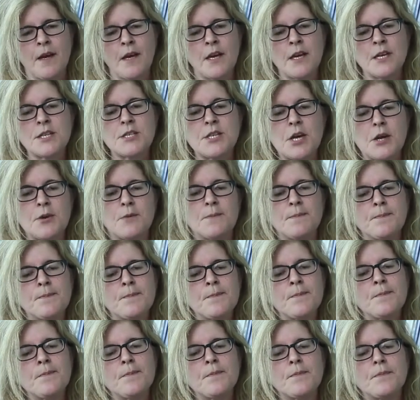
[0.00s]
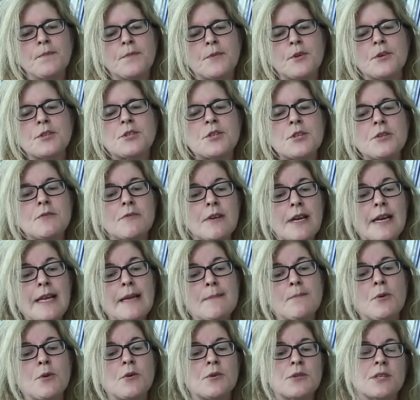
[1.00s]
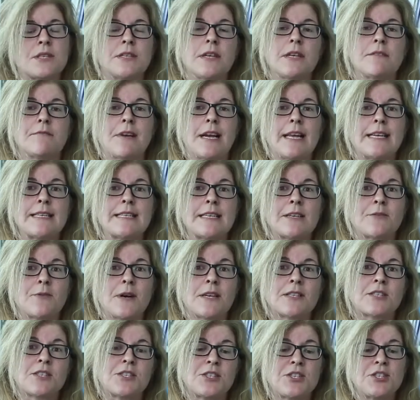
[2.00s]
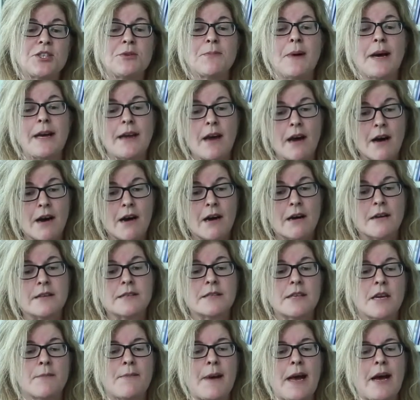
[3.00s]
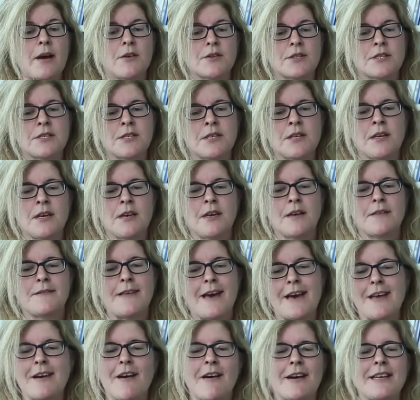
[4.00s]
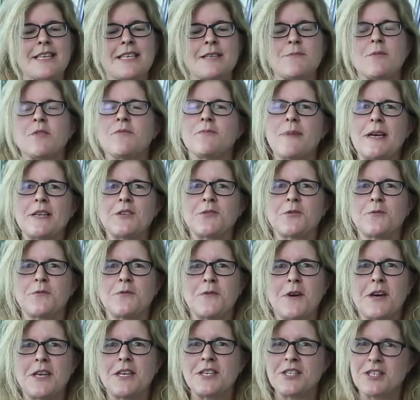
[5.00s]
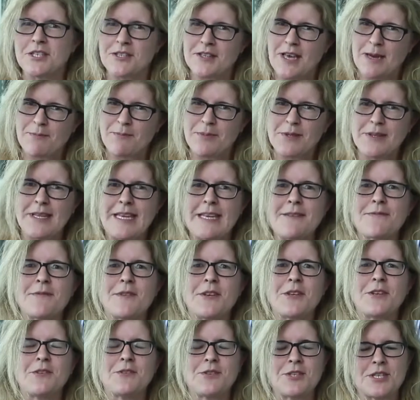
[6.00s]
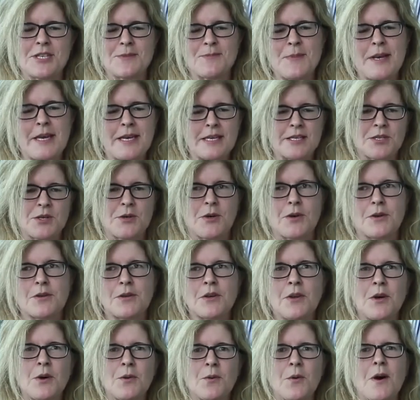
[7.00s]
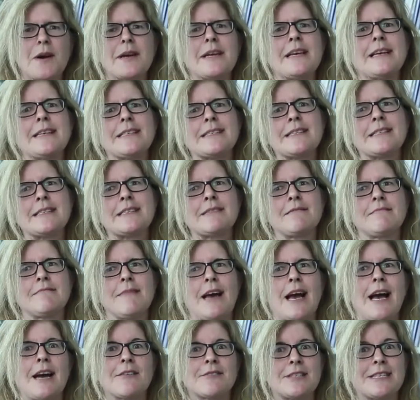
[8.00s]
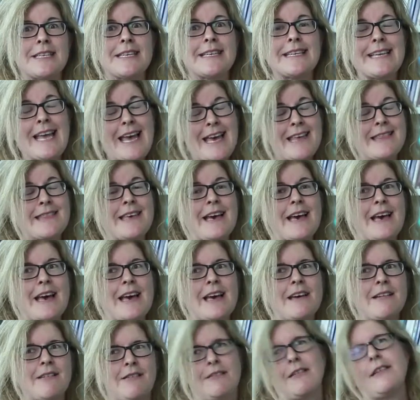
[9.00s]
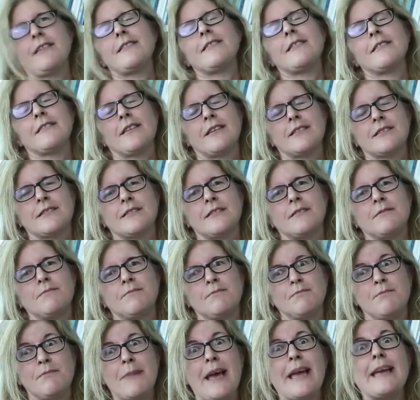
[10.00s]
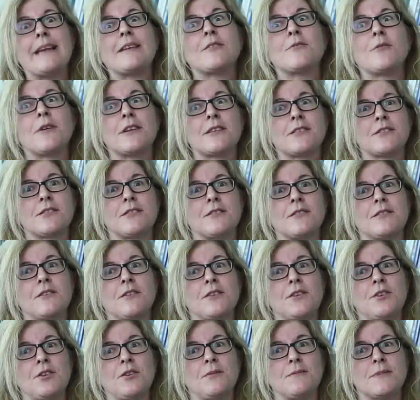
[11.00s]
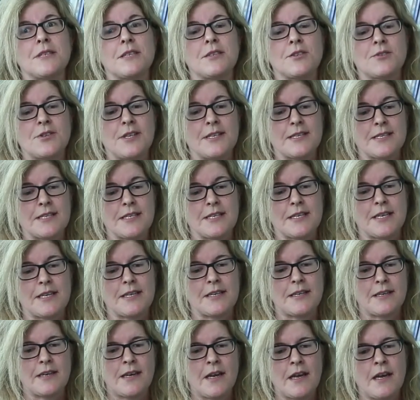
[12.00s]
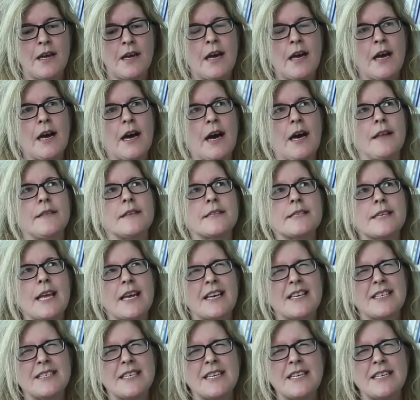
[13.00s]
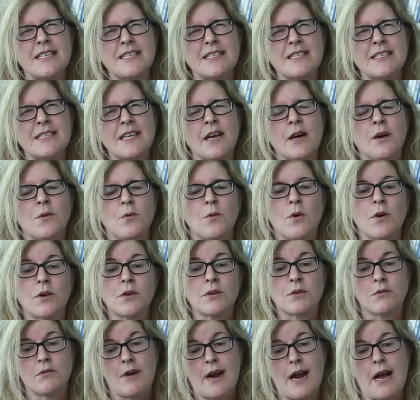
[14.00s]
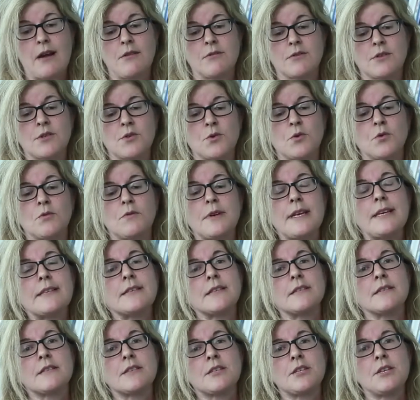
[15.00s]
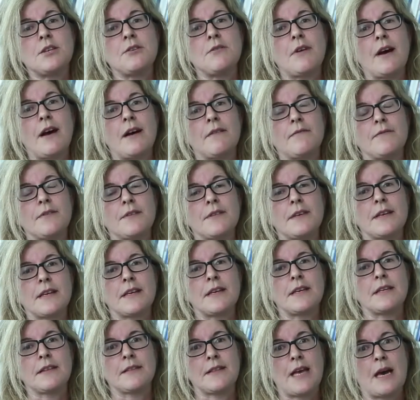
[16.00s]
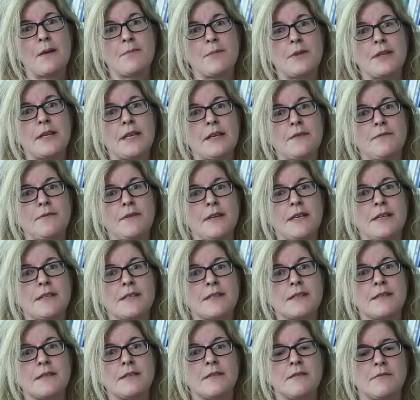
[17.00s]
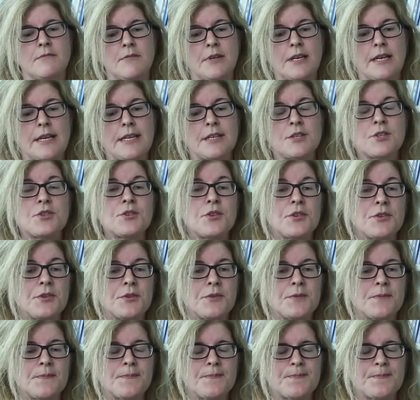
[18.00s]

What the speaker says: So there are two really important and related questions you might ask about that item of mental furniture, that belief that you just picked on. One is, how did it get there? And I think that's the main question that Hume's interested in. And the second is, what grounds or reasons do you have for thinking that belief is really true?